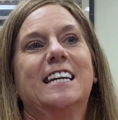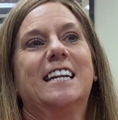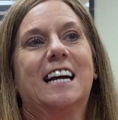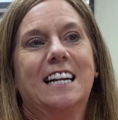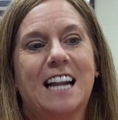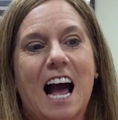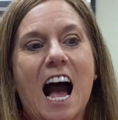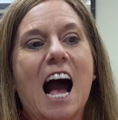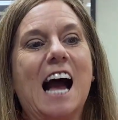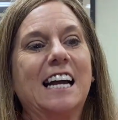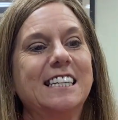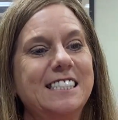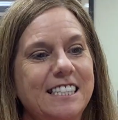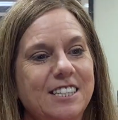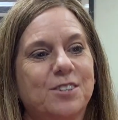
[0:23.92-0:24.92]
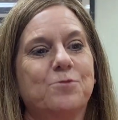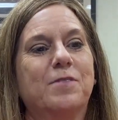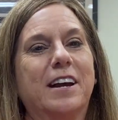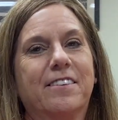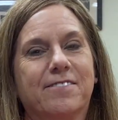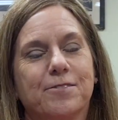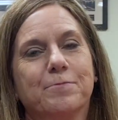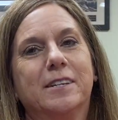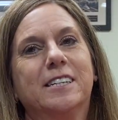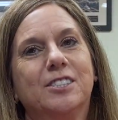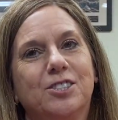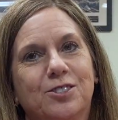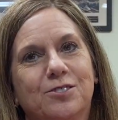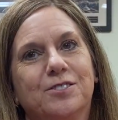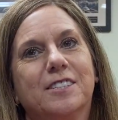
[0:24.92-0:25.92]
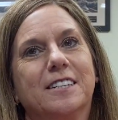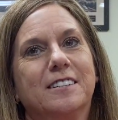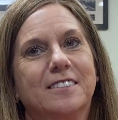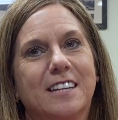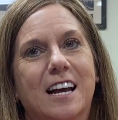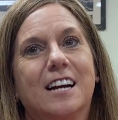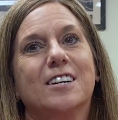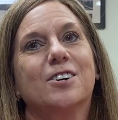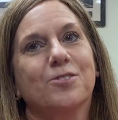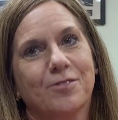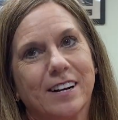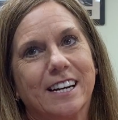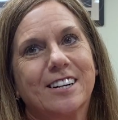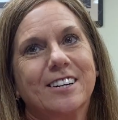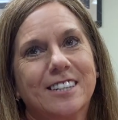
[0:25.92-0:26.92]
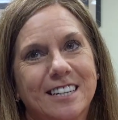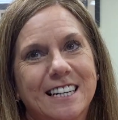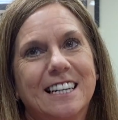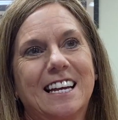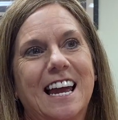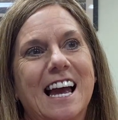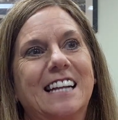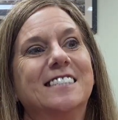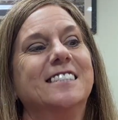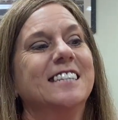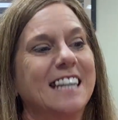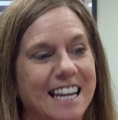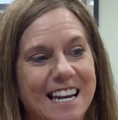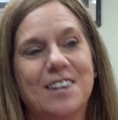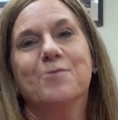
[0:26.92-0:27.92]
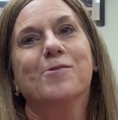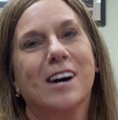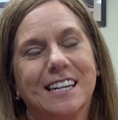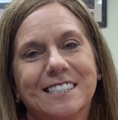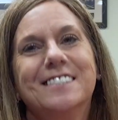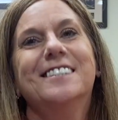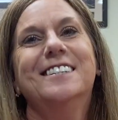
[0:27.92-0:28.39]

an ideal way for me to choose a career, and it was.